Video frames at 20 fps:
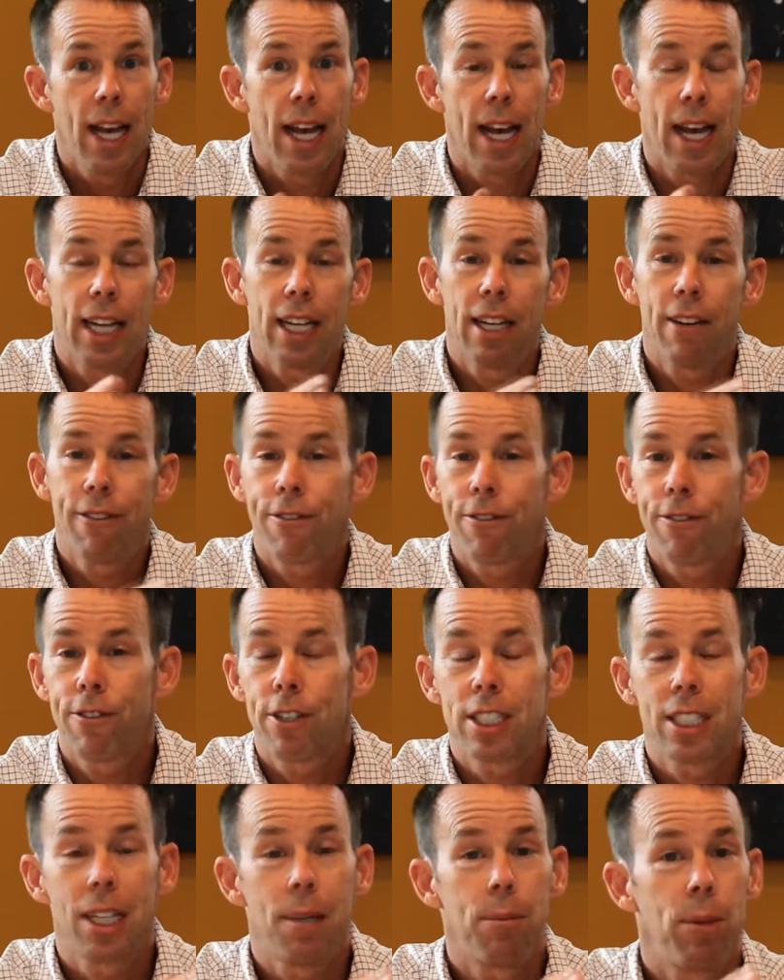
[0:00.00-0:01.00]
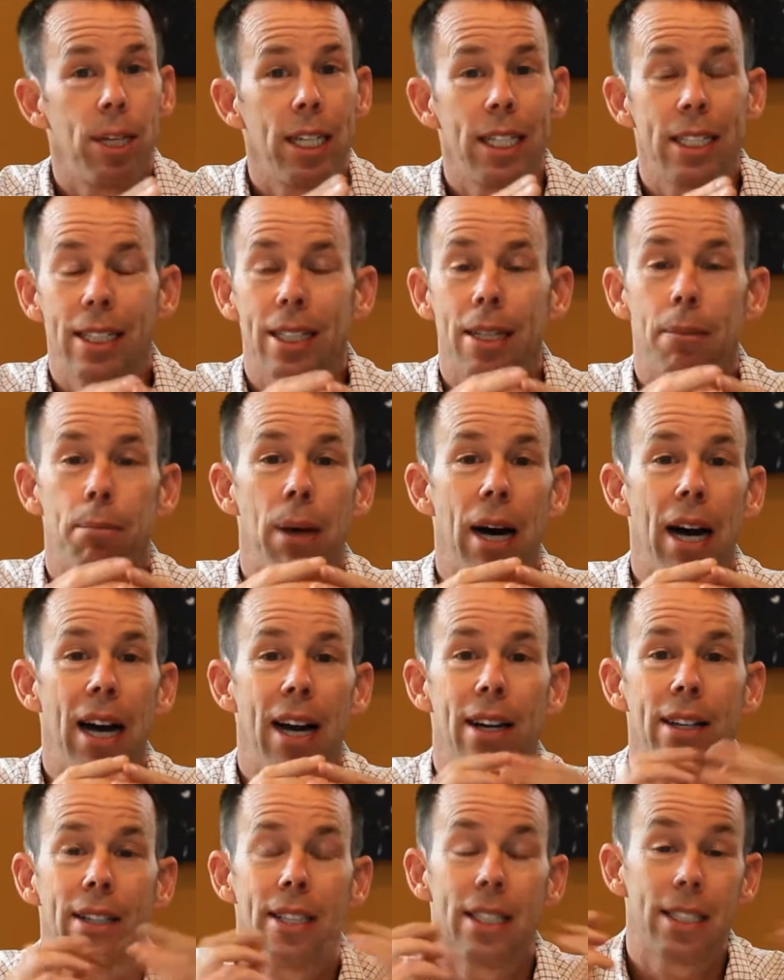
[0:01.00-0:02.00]
And if for some reason the
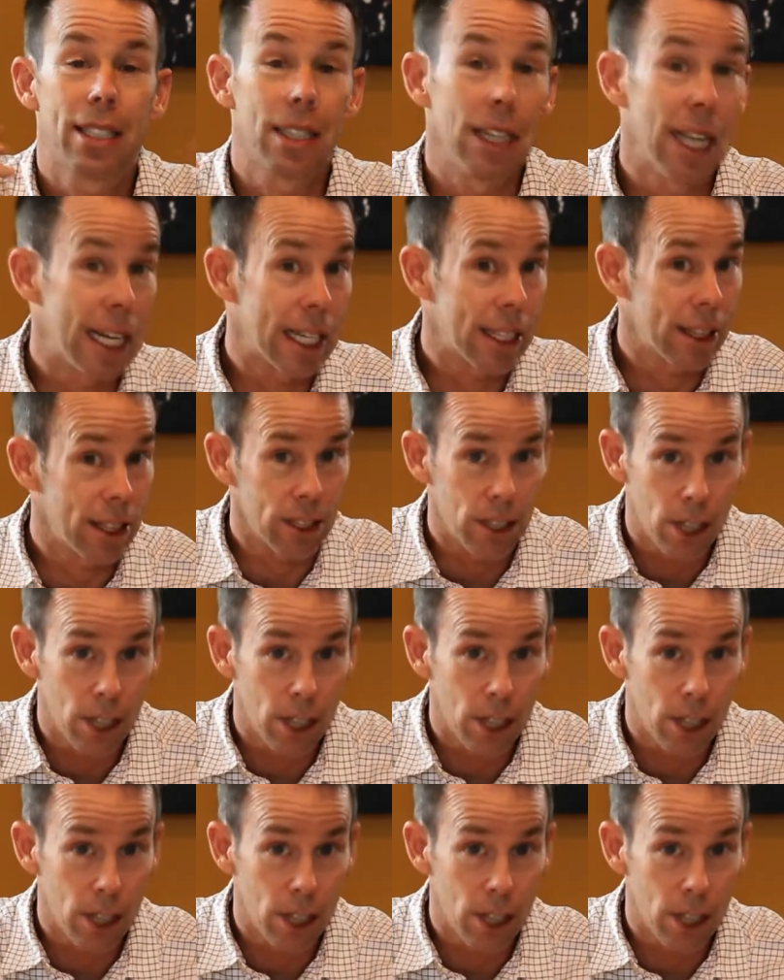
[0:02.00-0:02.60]
buyer doesn't like the